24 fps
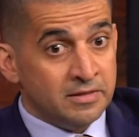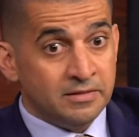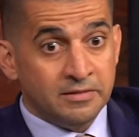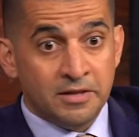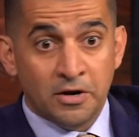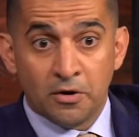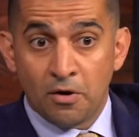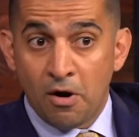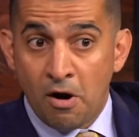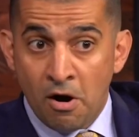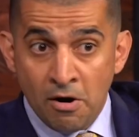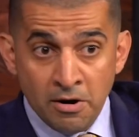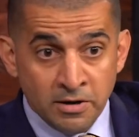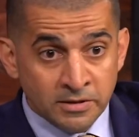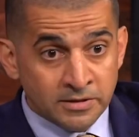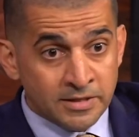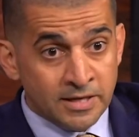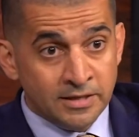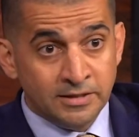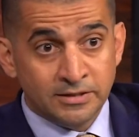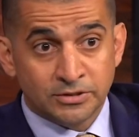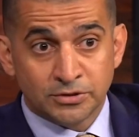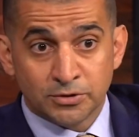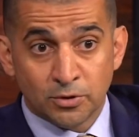There aren't
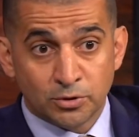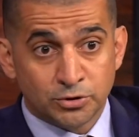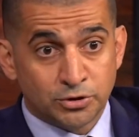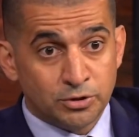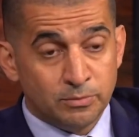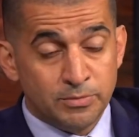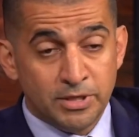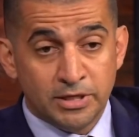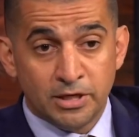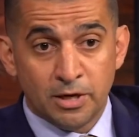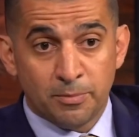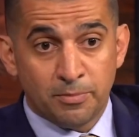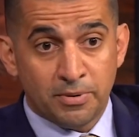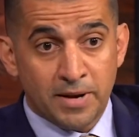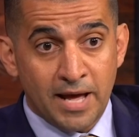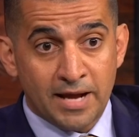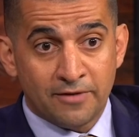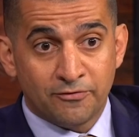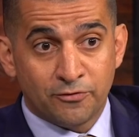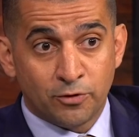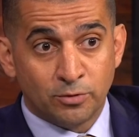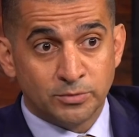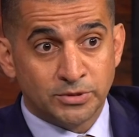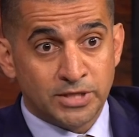any social media
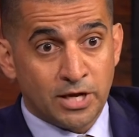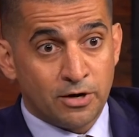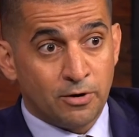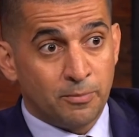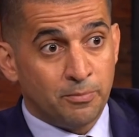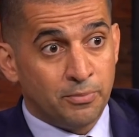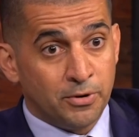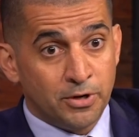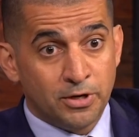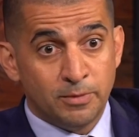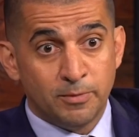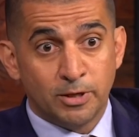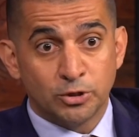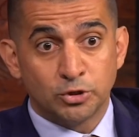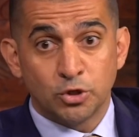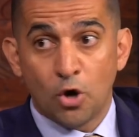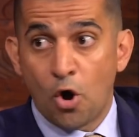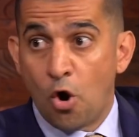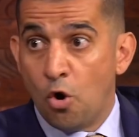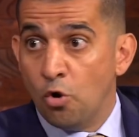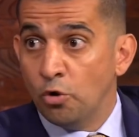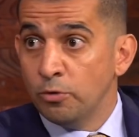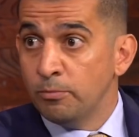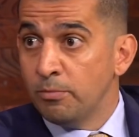platforms that are pretty much
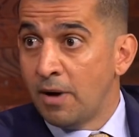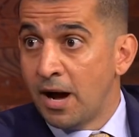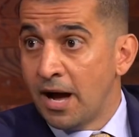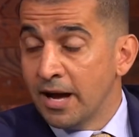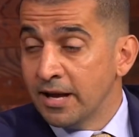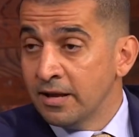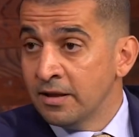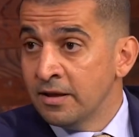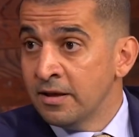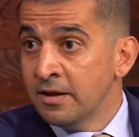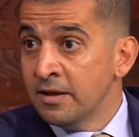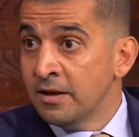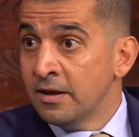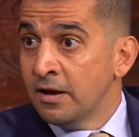owned by